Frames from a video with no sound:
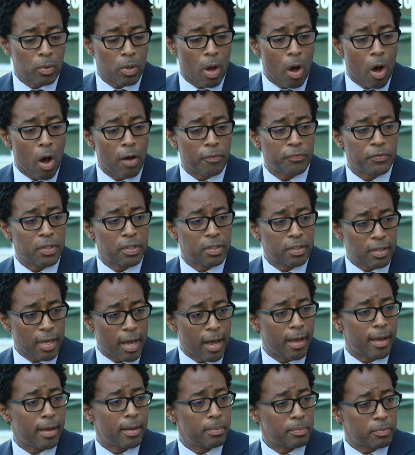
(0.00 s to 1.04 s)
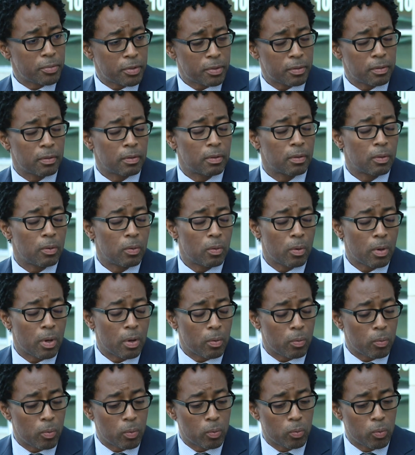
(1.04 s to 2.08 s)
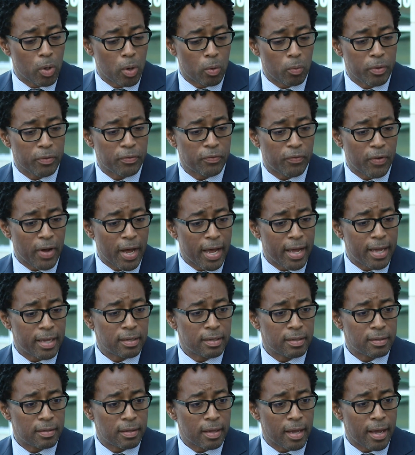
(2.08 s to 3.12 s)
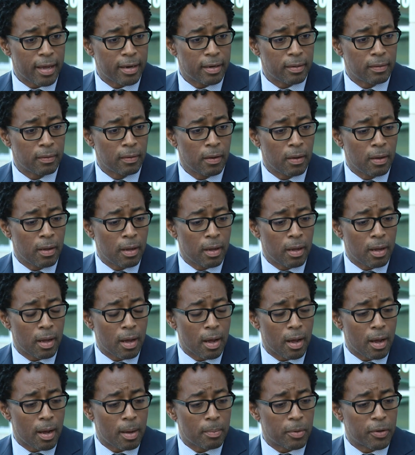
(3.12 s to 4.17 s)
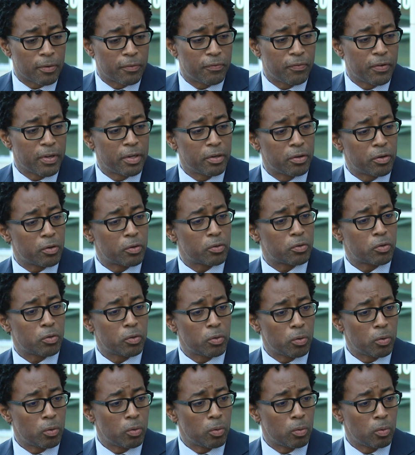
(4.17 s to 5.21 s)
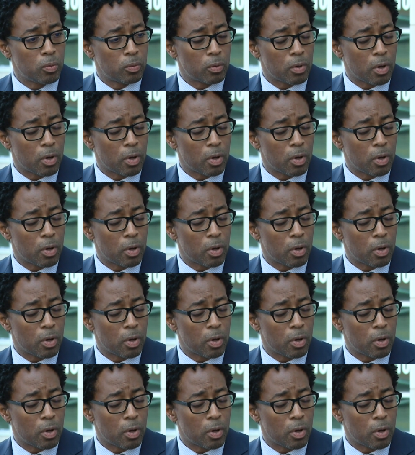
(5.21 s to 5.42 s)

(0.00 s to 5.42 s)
Oftentimes, what we find is that offenders who